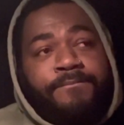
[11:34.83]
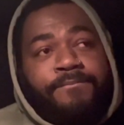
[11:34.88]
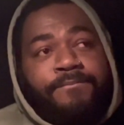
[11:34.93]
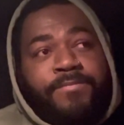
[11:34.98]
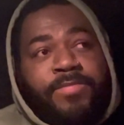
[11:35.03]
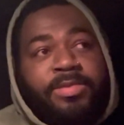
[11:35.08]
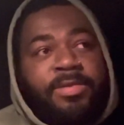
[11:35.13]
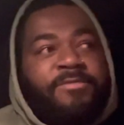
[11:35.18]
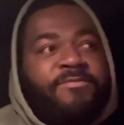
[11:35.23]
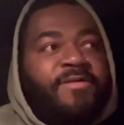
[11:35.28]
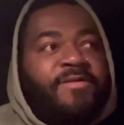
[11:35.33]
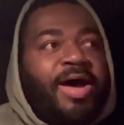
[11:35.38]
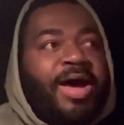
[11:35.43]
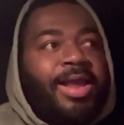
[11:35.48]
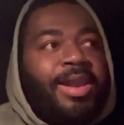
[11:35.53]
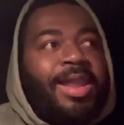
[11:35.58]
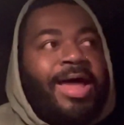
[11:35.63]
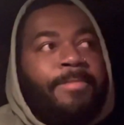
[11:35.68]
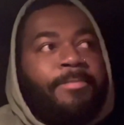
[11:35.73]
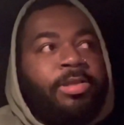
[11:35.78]
There's a
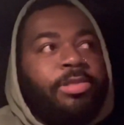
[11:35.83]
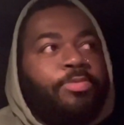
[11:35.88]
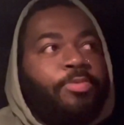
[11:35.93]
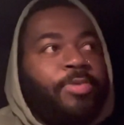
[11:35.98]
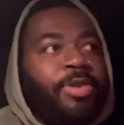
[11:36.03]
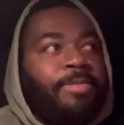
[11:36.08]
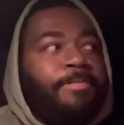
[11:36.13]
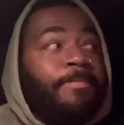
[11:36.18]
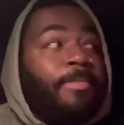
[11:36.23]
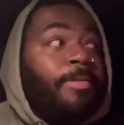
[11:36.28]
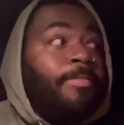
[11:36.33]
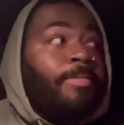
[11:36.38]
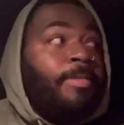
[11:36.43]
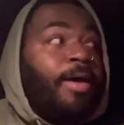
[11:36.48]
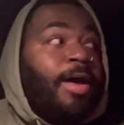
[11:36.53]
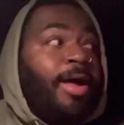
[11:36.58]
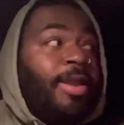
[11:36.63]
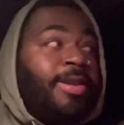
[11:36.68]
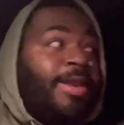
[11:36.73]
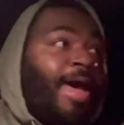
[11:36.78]
fine line between
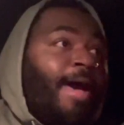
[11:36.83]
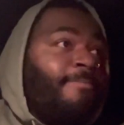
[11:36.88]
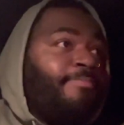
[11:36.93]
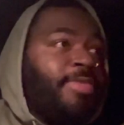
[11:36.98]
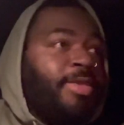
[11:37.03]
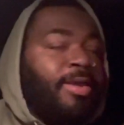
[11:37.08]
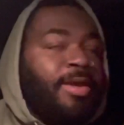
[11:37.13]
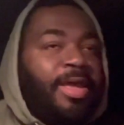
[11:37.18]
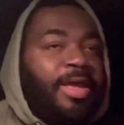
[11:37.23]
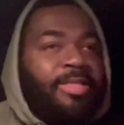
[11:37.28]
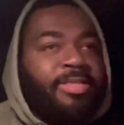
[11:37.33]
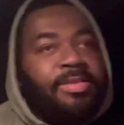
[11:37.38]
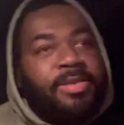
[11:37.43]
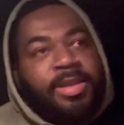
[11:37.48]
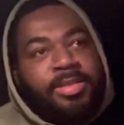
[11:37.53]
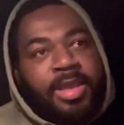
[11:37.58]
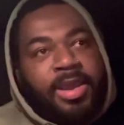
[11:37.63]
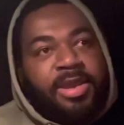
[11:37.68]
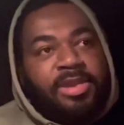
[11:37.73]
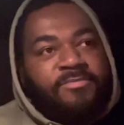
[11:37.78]
adapting and,
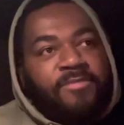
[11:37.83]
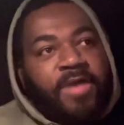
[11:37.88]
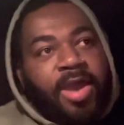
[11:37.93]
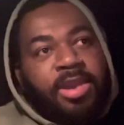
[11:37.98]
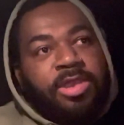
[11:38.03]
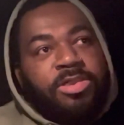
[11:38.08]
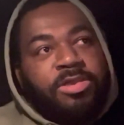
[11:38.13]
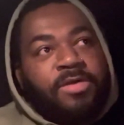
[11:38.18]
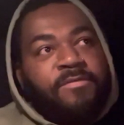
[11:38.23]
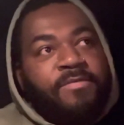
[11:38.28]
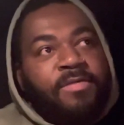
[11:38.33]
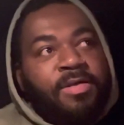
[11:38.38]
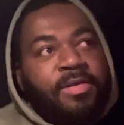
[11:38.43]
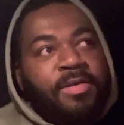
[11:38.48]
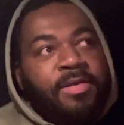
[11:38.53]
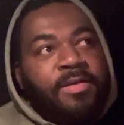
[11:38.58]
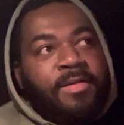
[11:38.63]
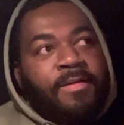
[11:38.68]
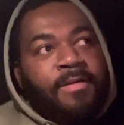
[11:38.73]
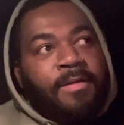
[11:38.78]
and taking advantage of.
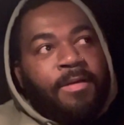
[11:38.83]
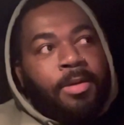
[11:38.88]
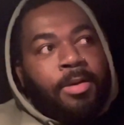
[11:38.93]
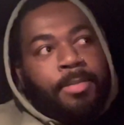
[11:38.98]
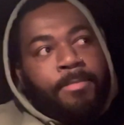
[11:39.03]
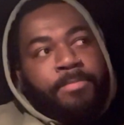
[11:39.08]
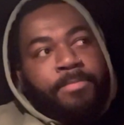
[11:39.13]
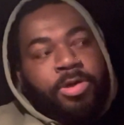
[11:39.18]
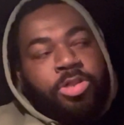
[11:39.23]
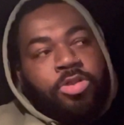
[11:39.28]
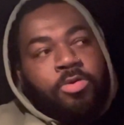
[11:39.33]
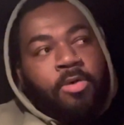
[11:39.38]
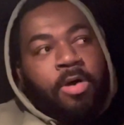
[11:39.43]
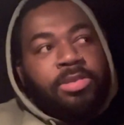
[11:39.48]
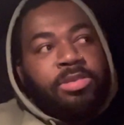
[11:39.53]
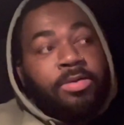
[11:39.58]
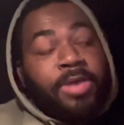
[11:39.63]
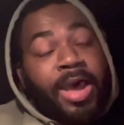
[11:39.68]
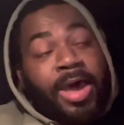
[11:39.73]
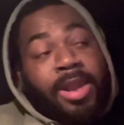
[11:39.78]
But you
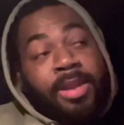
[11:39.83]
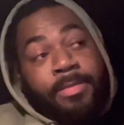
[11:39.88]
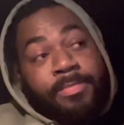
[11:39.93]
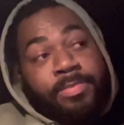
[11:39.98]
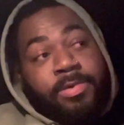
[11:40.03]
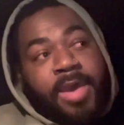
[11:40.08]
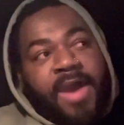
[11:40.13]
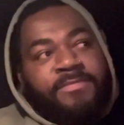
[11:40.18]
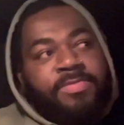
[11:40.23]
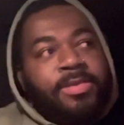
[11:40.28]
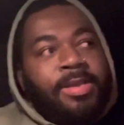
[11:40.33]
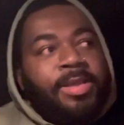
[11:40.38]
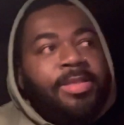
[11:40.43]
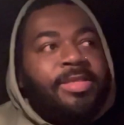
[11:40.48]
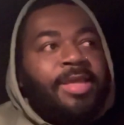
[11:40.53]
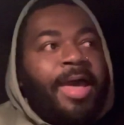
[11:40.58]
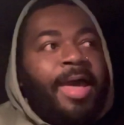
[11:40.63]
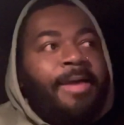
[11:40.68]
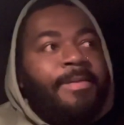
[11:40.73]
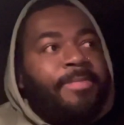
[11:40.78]
also gotta, you have to
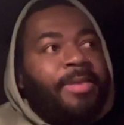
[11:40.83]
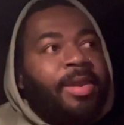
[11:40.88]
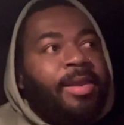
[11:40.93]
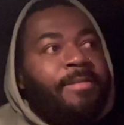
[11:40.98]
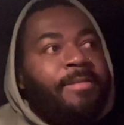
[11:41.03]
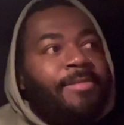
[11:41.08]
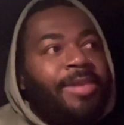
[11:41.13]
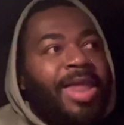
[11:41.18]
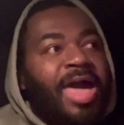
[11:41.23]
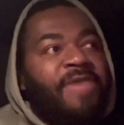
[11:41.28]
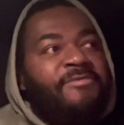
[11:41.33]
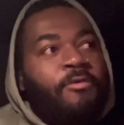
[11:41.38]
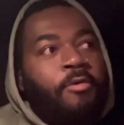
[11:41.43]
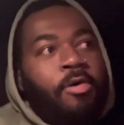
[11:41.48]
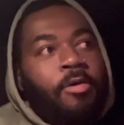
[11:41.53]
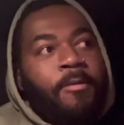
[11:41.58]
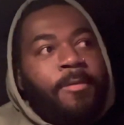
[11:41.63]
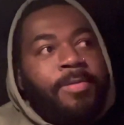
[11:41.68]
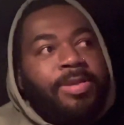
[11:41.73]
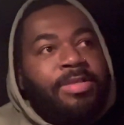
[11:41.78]
adapt, man. Life
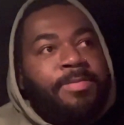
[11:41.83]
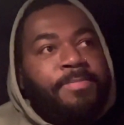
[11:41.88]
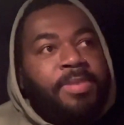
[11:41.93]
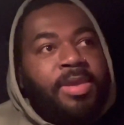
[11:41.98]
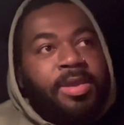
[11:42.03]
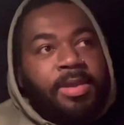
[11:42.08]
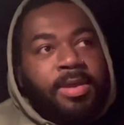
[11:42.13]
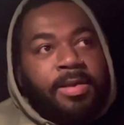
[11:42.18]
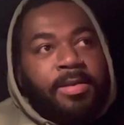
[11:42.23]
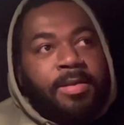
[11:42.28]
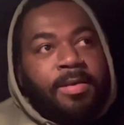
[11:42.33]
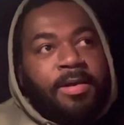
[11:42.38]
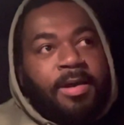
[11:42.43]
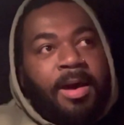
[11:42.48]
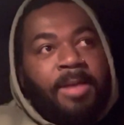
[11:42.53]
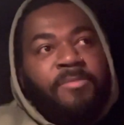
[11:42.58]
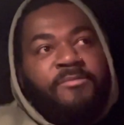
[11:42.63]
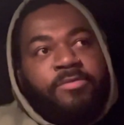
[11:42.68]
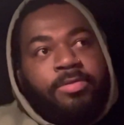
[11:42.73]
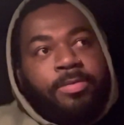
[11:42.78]
won't always be
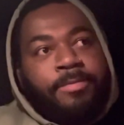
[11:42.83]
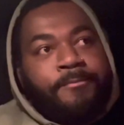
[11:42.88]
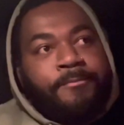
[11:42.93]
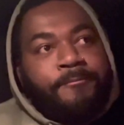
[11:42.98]
comfort.